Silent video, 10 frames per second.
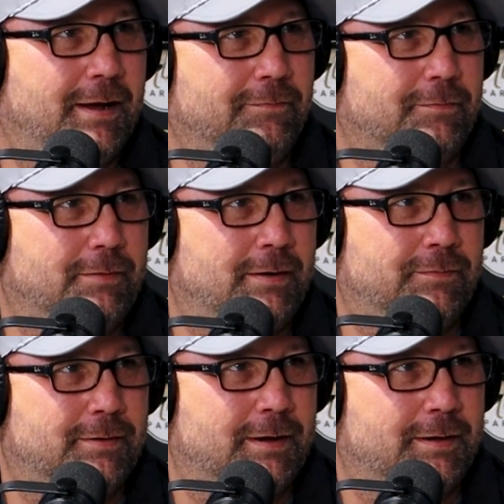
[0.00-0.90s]
I
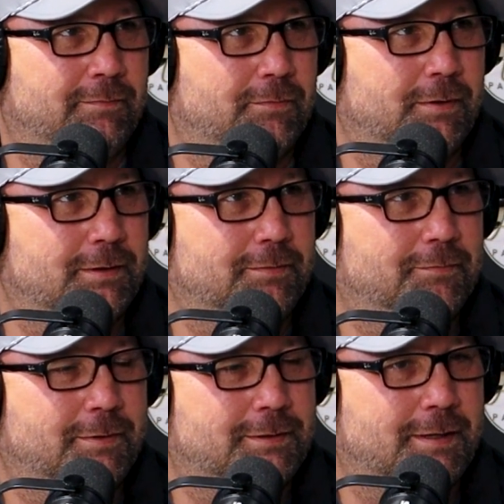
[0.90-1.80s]
forgot even
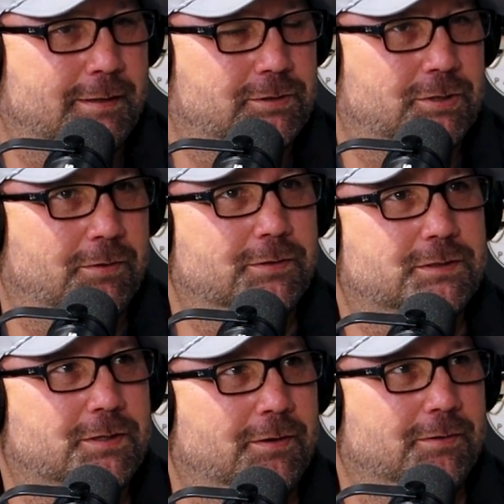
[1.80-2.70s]
what that show
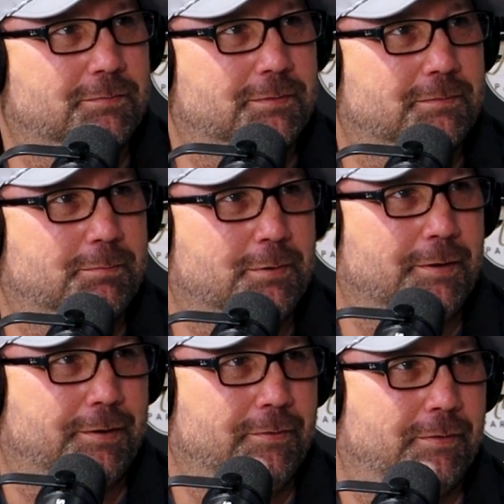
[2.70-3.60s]
was called.
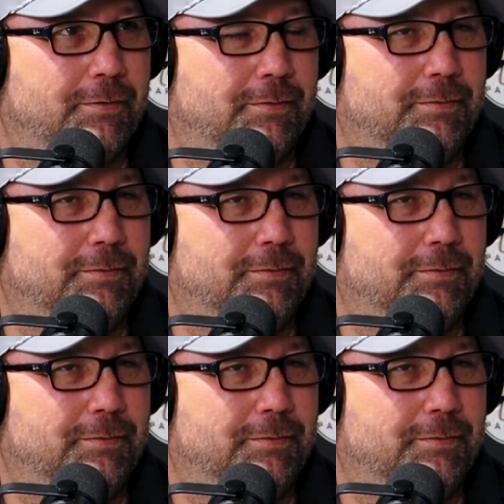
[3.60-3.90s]
Pretty cool.